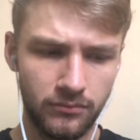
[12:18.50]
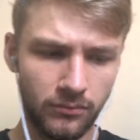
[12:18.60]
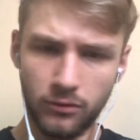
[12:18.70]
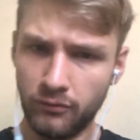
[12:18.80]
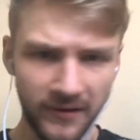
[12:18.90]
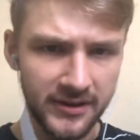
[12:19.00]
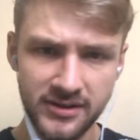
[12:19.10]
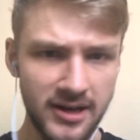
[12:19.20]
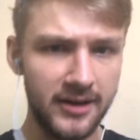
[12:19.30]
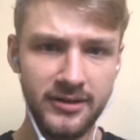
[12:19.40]
We're facing
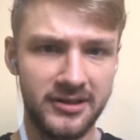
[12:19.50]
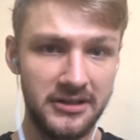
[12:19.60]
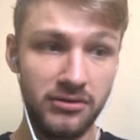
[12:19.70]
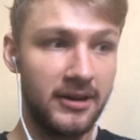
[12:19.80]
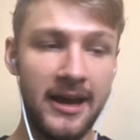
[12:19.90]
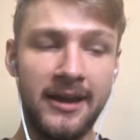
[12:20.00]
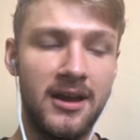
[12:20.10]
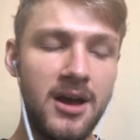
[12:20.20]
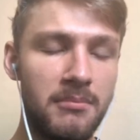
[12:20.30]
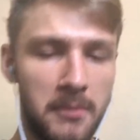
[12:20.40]
challenges, it's okay,
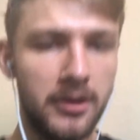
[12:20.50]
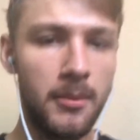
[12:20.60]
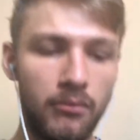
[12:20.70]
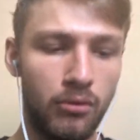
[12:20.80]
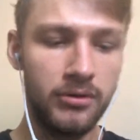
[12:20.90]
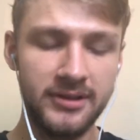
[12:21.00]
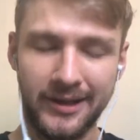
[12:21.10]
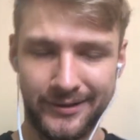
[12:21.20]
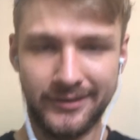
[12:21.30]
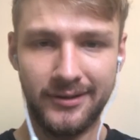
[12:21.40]
but my number one rule is
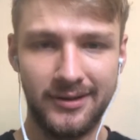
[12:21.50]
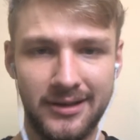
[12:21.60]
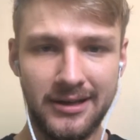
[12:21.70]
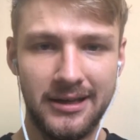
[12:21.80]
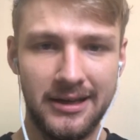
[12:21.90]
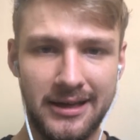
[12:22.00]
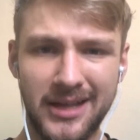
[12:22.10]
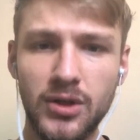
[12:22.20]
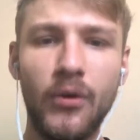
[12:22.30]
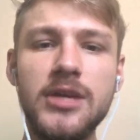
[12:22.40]
this. It's
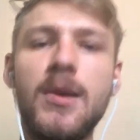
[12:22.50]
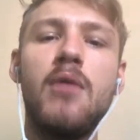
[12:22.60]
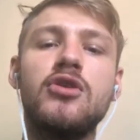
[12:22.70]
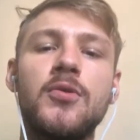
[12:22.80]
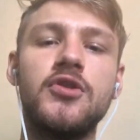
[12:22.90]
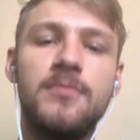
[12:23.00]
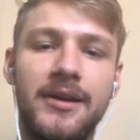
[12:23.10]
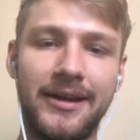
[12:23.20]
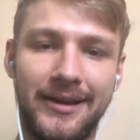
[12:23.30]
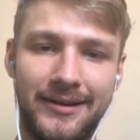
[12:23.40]
always my
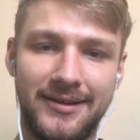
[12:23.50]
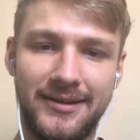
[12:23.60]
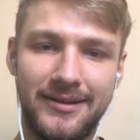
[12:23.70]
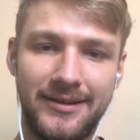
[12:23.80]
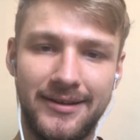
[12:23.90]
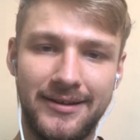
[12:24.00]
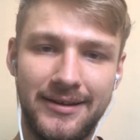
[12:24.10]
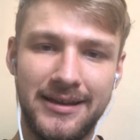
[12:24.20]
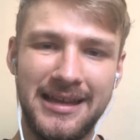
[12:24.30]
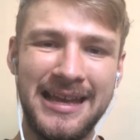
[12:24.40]
responsibility.
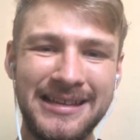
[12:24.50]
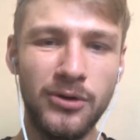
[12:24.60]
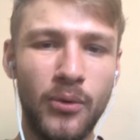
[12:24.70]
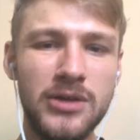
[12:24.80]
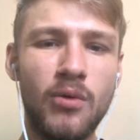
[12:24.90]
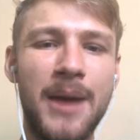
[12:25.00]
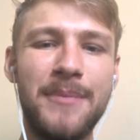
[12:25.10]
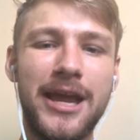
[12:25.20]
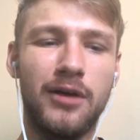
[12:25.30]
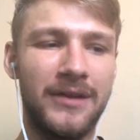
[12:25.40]
It's always what I
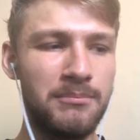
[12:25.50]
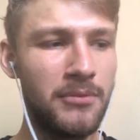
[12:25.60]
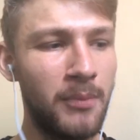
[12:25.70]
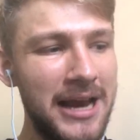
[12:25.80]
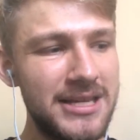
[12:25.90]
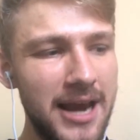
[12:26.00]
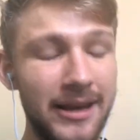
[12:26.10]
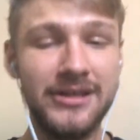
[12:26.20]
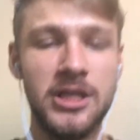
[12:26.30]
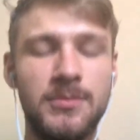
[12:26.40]
make of it. My
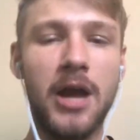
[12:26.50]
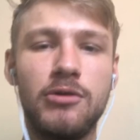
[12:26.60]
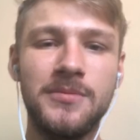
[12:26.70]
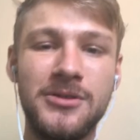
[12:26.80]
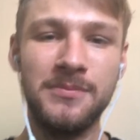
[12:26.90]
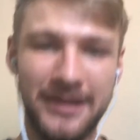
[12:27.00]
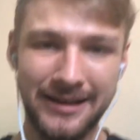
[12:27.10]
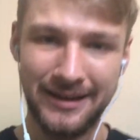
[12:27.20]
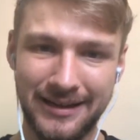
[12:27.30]
challenge is my responsibility.